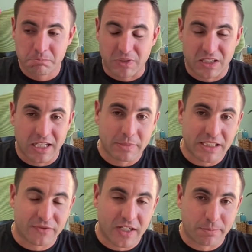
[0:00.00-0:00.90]
Client
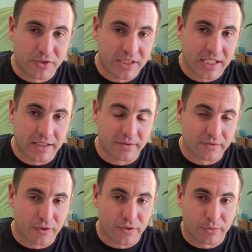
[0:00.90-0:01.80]
makes five percent
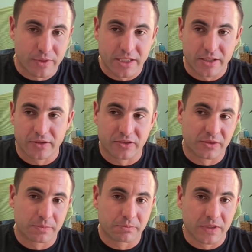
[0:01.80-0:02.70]
for three
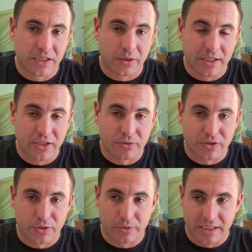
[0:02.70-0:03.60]
years you know,
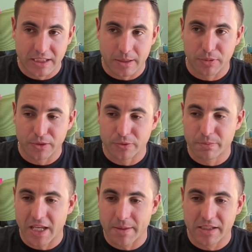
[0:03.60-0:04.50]
interest only, like a balloon
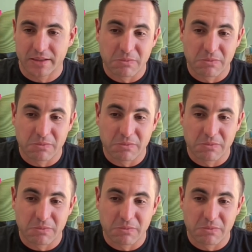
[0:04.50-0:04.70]
payment,